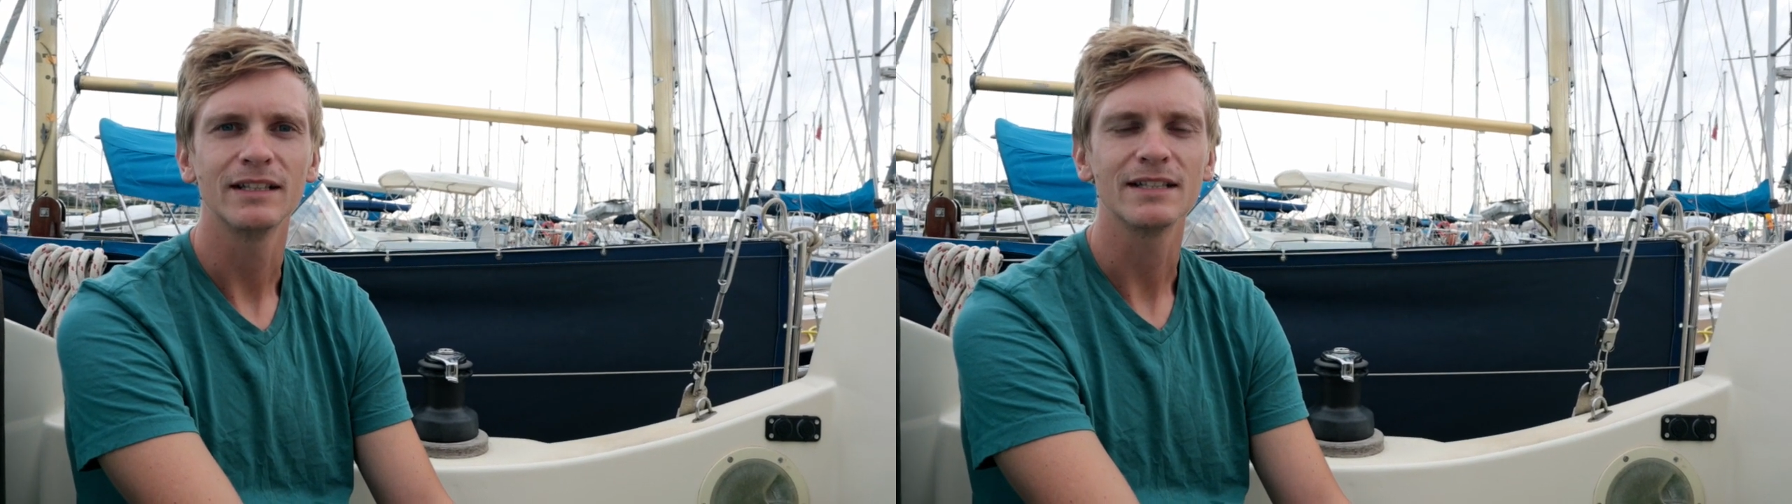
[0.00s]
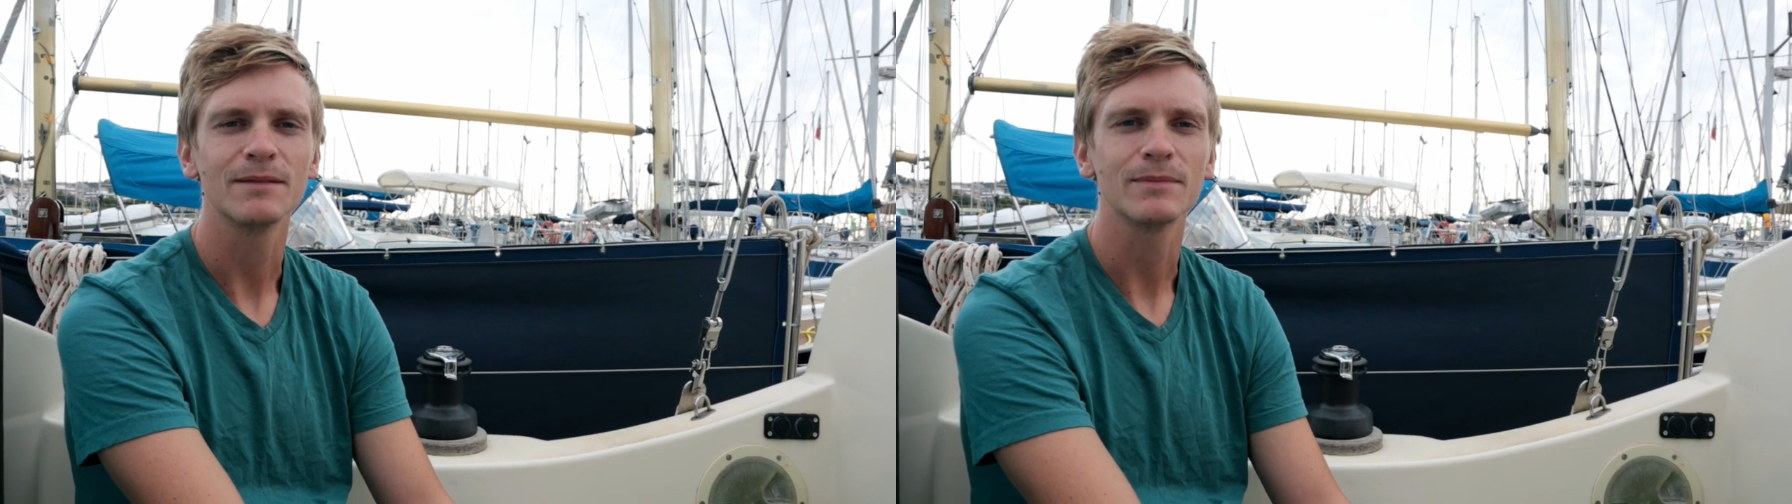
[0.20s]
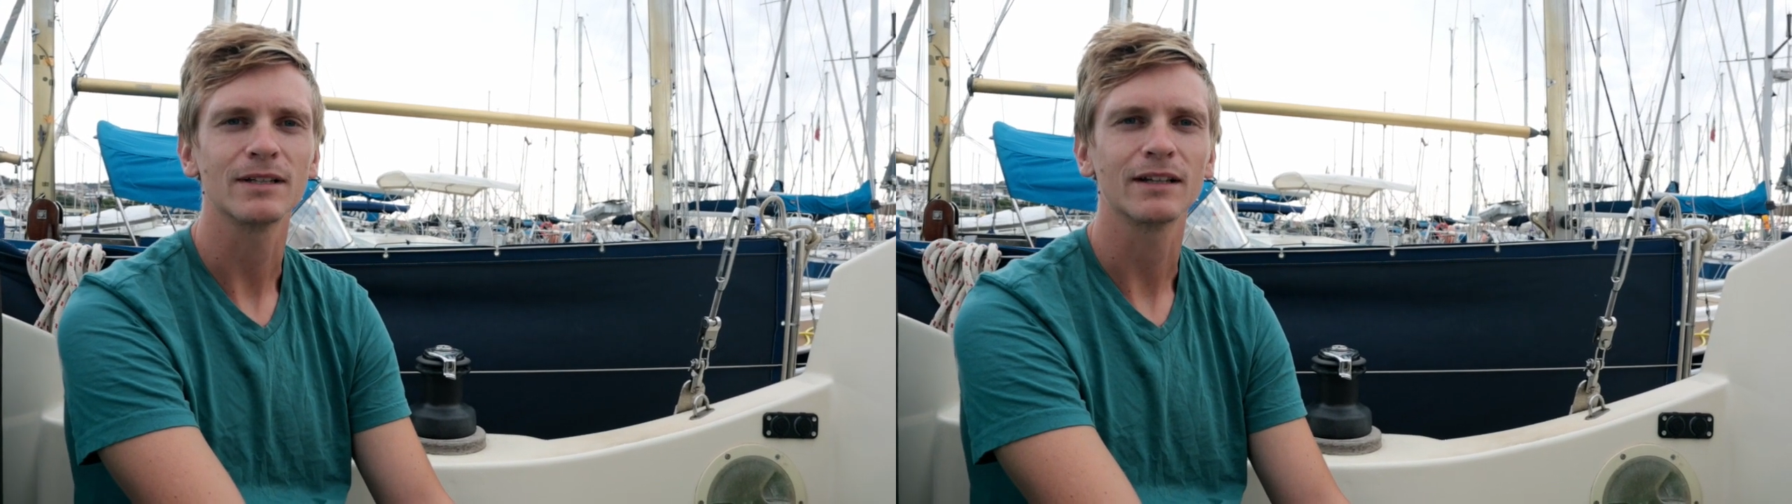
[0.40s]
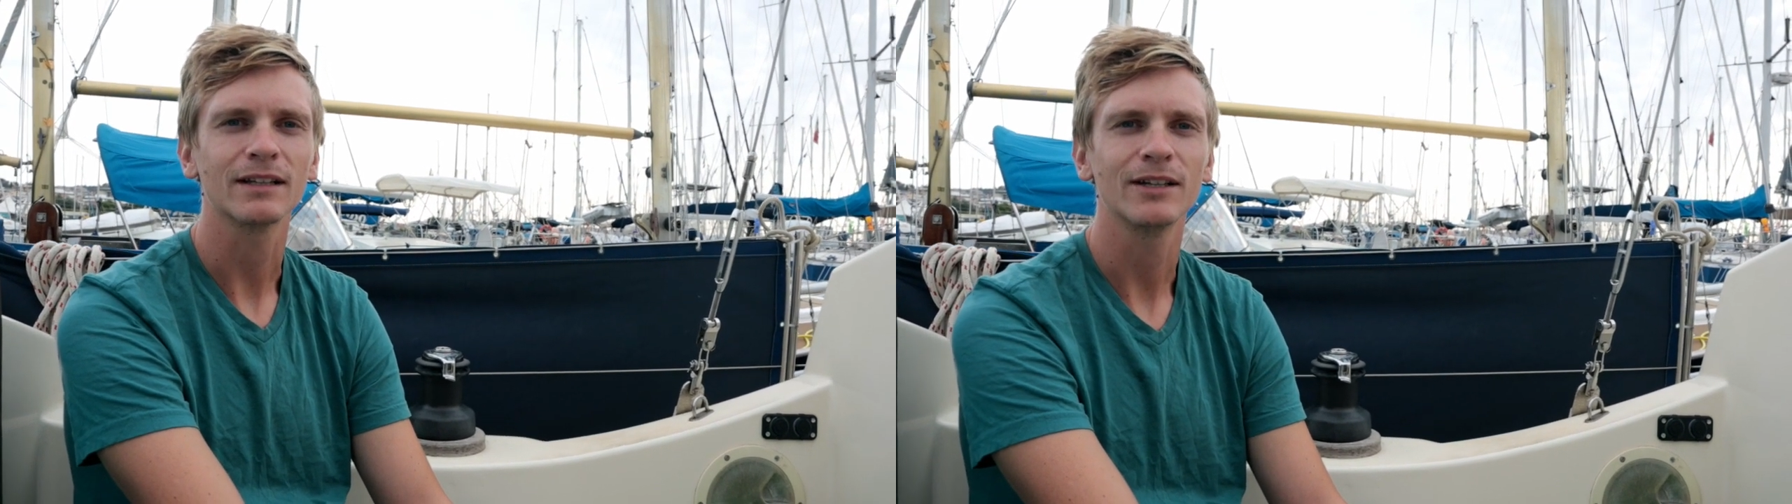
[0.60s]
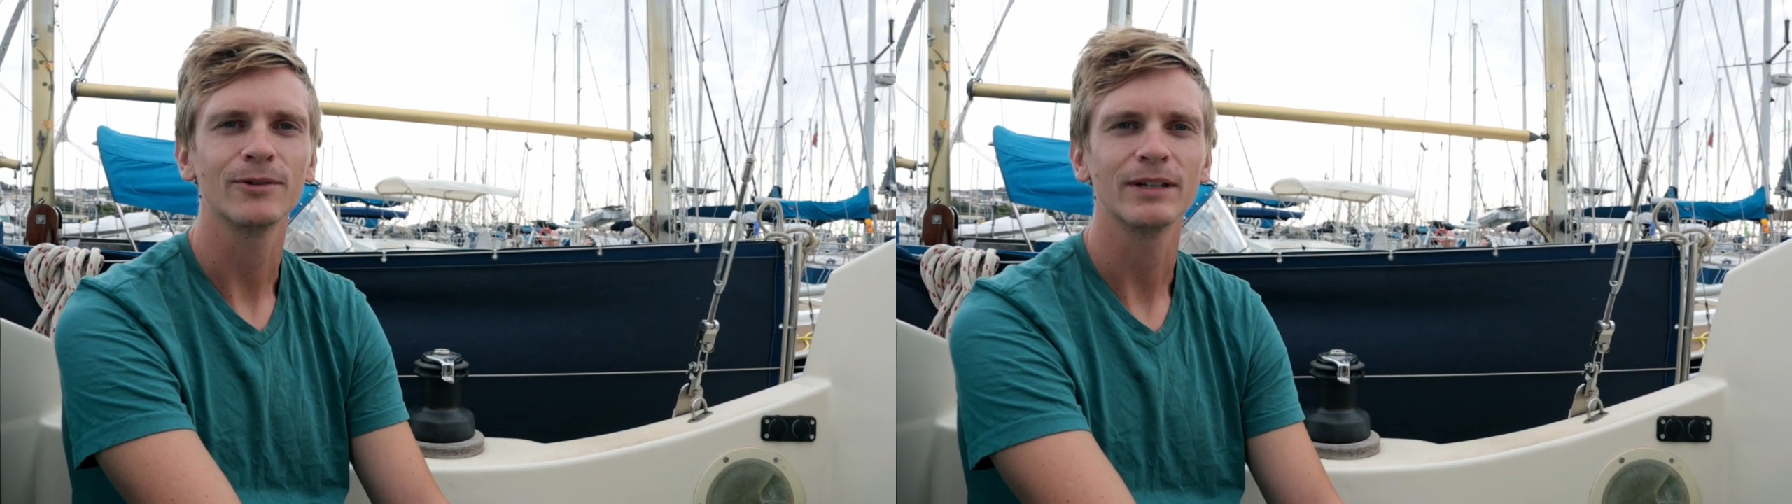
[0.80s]
and it seems
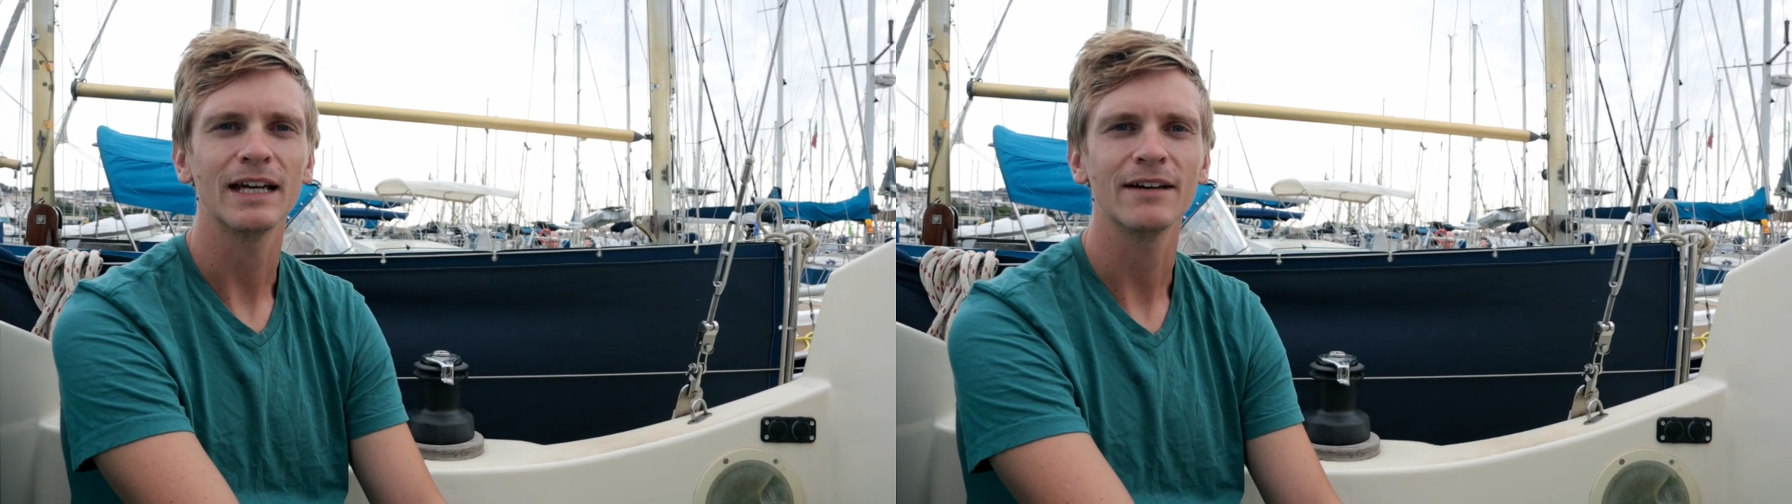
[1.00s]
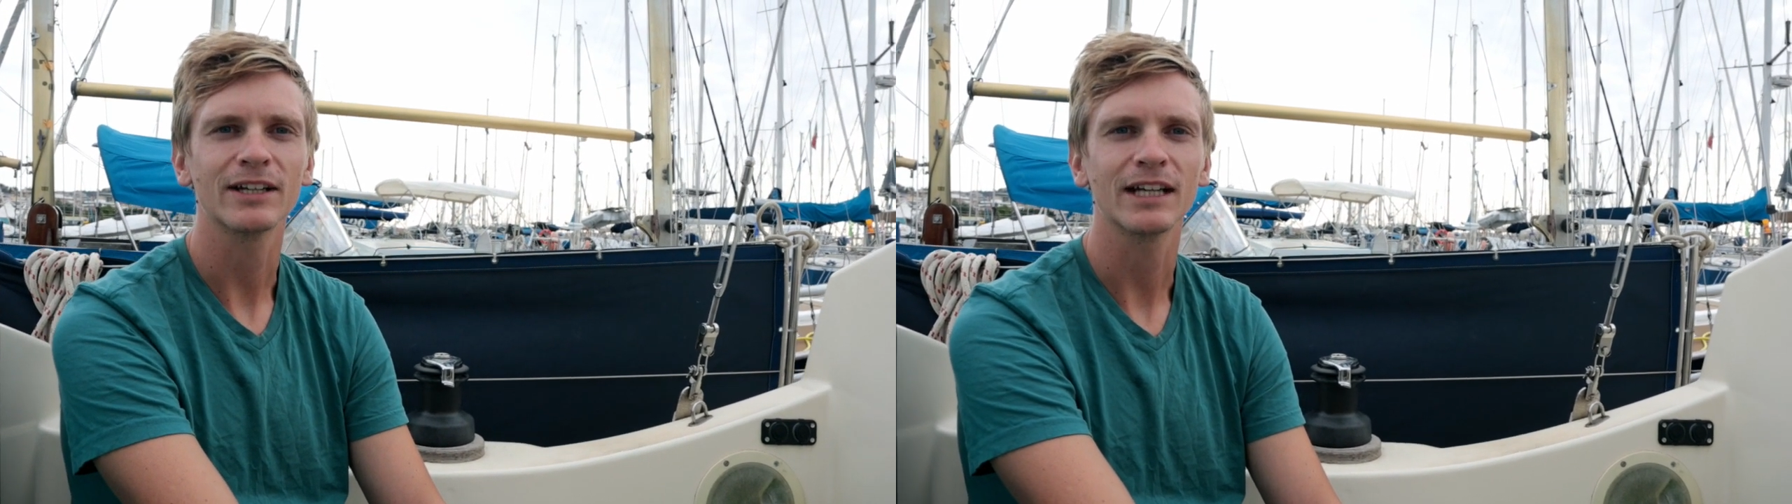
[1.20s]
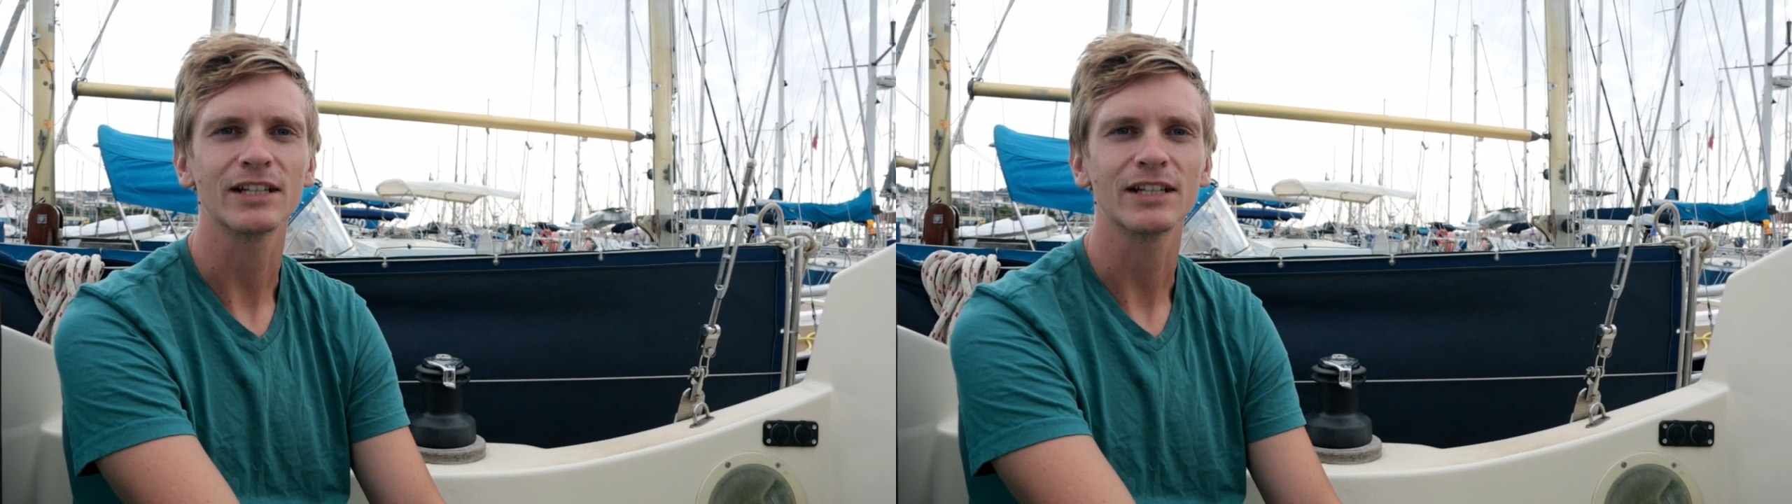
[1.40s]
like no one ever